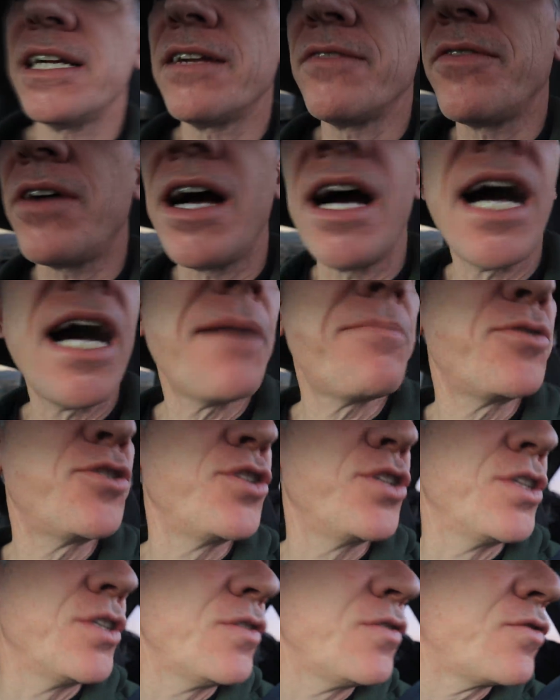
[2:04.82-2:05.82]
out of
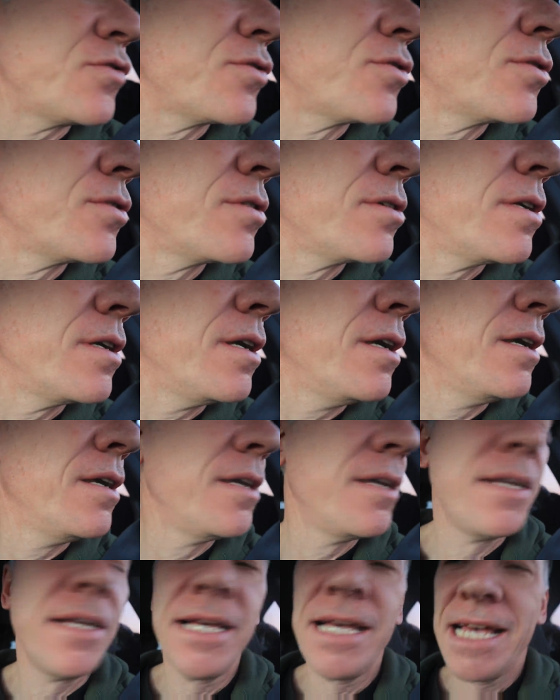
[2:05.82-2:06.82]
options.
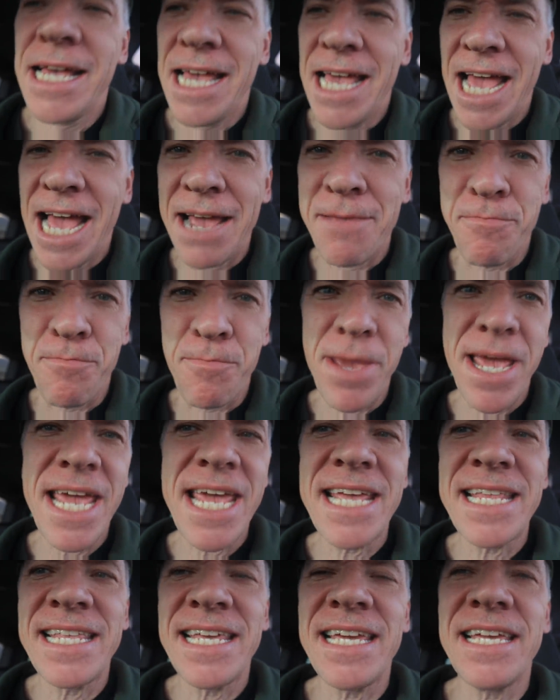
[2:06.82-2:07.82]
I
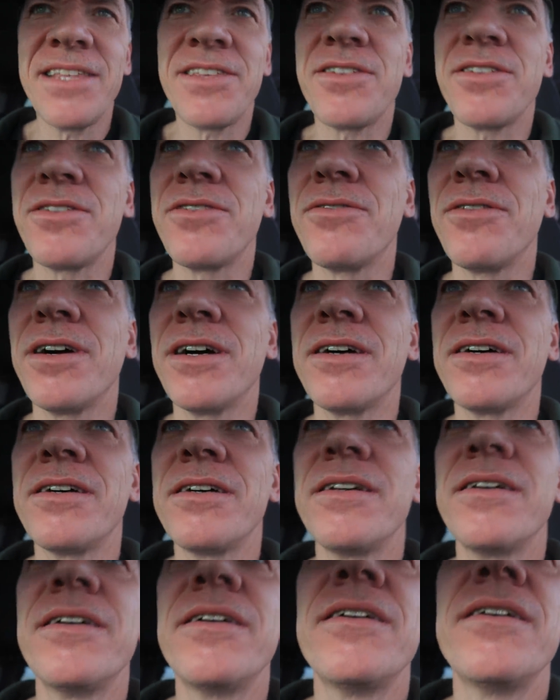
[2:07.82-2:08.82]
may need to
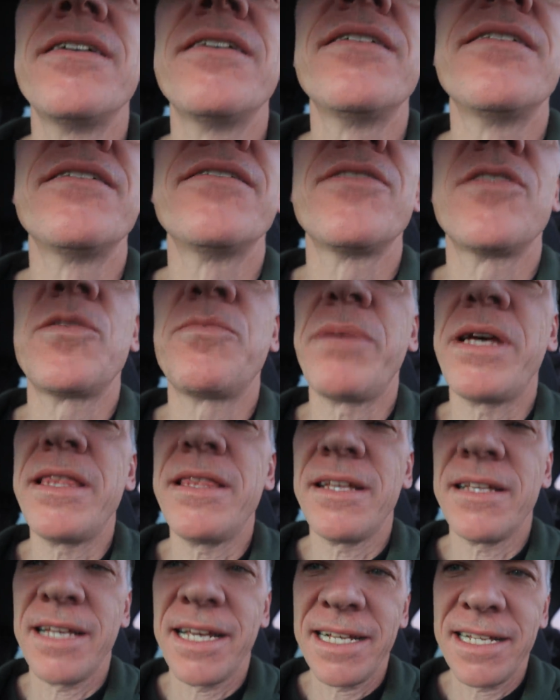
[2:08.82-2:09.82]

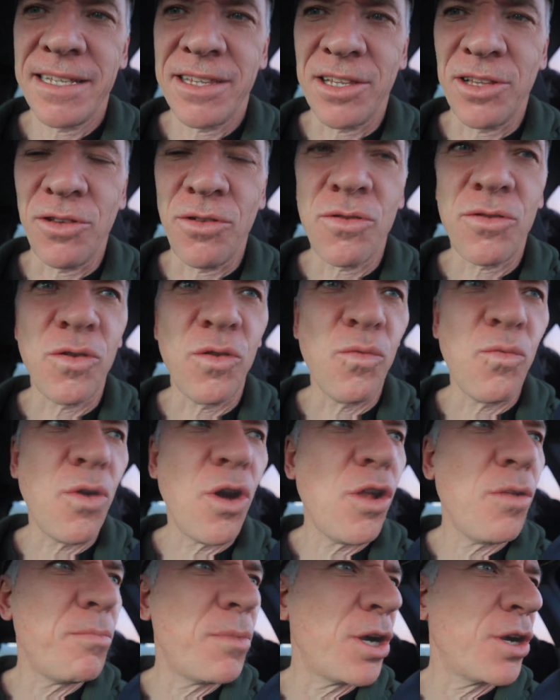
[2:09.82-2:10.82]
spend the night at the local
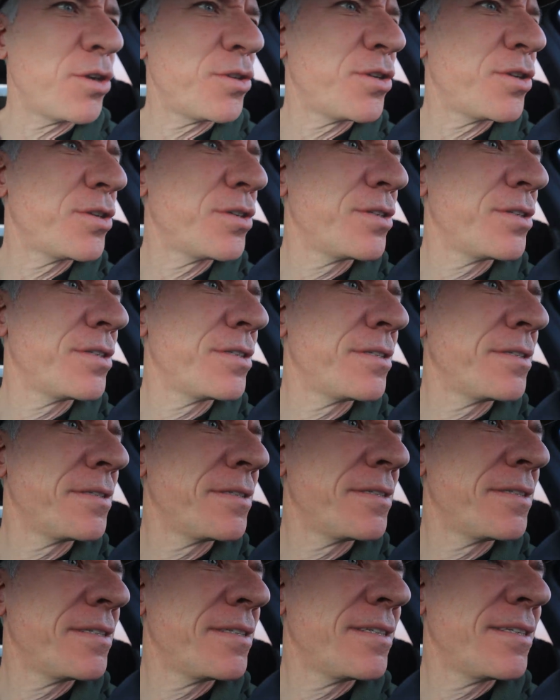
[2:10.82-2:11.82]
Walmart.
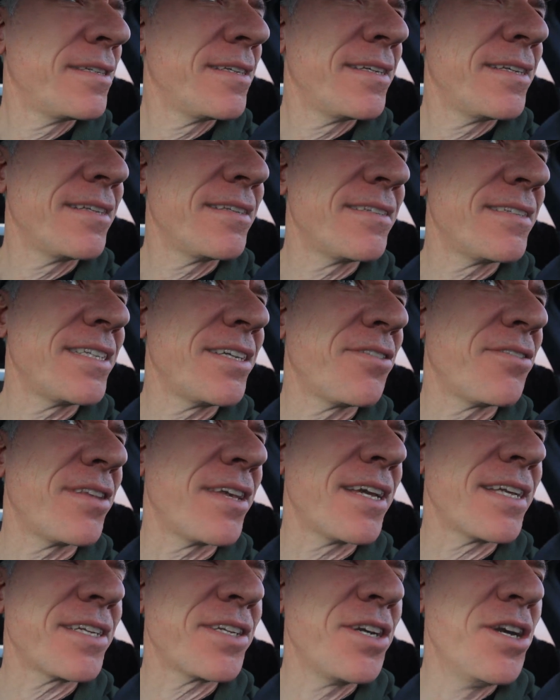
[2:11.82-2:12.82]
See how
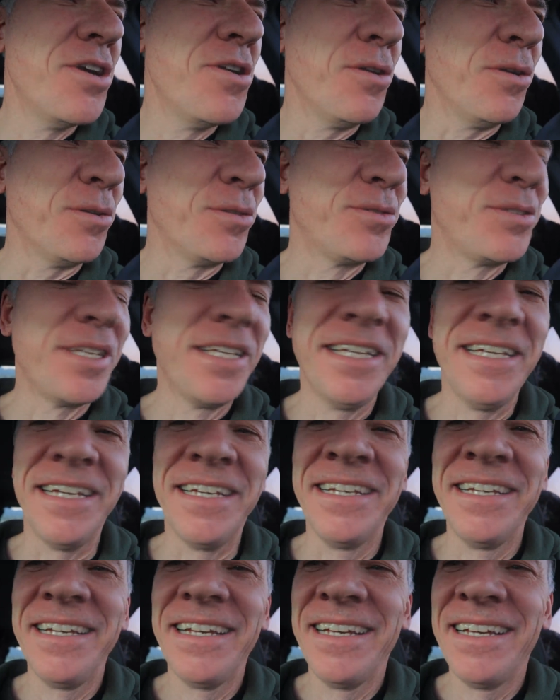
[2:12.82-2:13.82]
that goes.
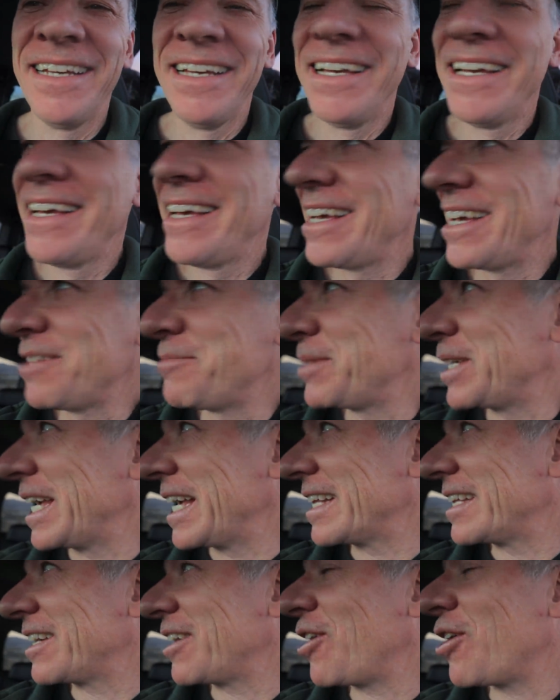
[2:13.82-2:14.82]
It'd
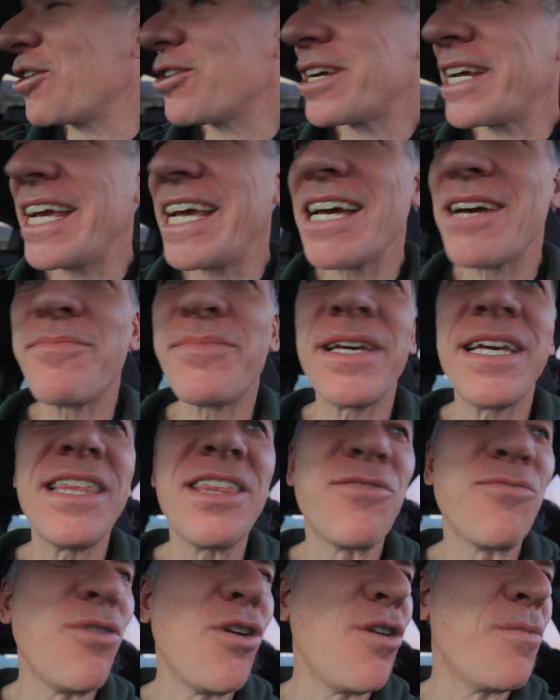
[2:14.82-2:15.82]
be a car camp in
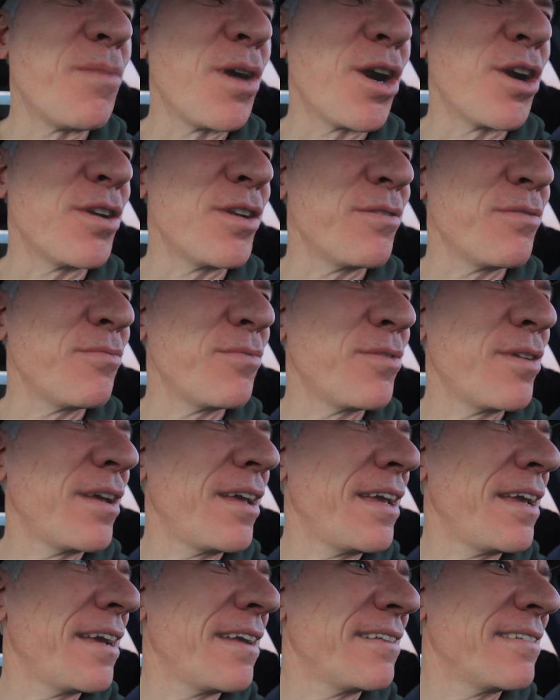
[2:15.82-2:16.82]
the Walmart,
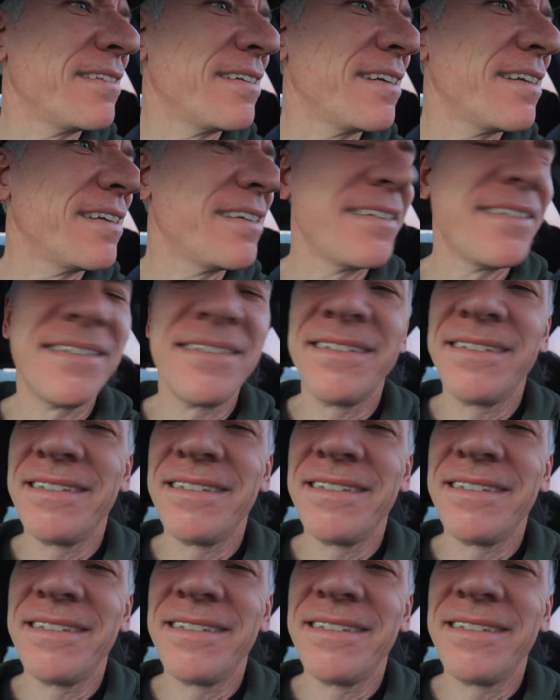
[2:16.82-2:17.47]
and so